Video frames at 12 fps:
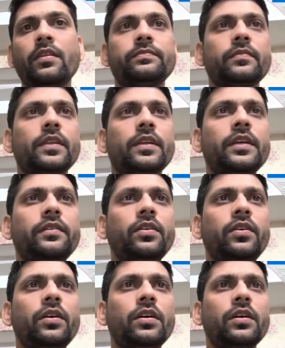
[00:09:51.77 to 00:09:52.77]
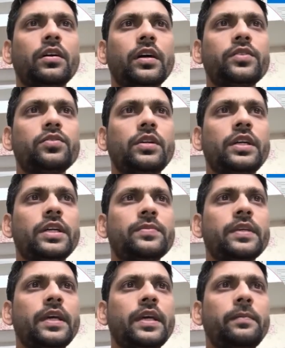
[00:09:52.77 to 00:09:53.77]
Here we got actual trips
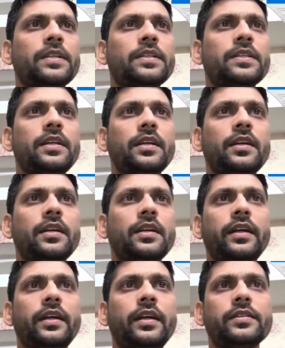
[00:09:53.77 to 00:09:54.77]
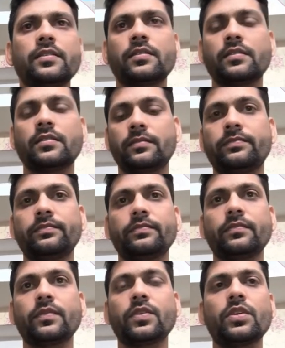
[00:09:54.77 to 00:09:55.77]
and passenger ratings.
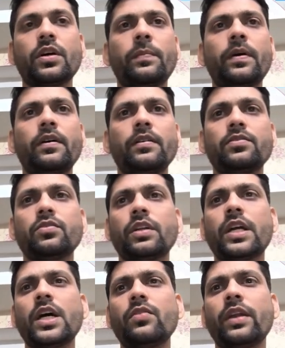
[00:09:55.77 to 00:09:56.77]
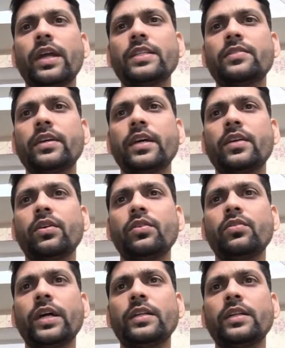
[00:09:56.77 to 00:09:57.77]
So now next we are going to
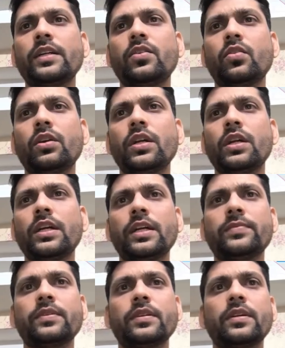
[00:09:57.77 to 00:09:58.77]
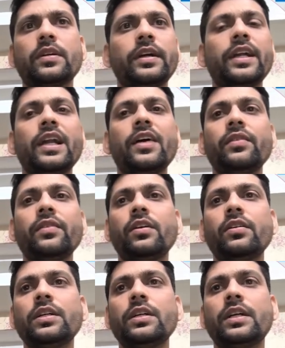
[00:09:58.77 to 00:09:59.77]
get the total trips. Till now we got
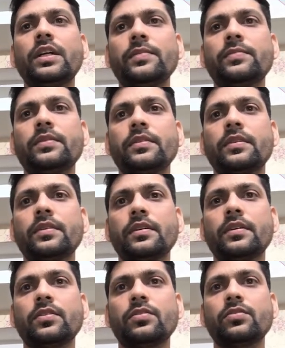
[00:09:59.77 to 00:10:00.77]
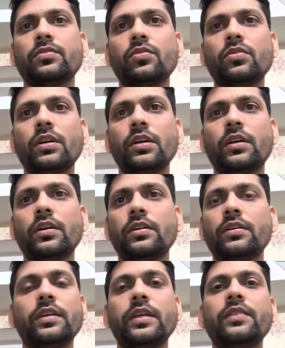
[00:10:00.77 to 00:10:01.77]
the trips. So
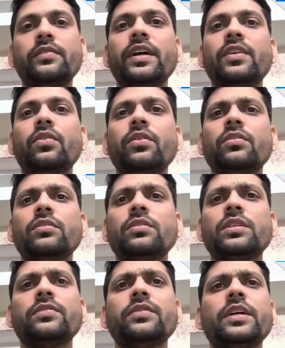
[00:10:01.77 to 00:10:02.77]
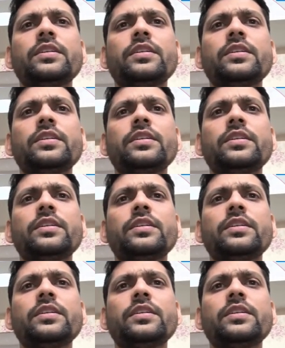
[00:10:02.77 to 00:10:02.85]
here we are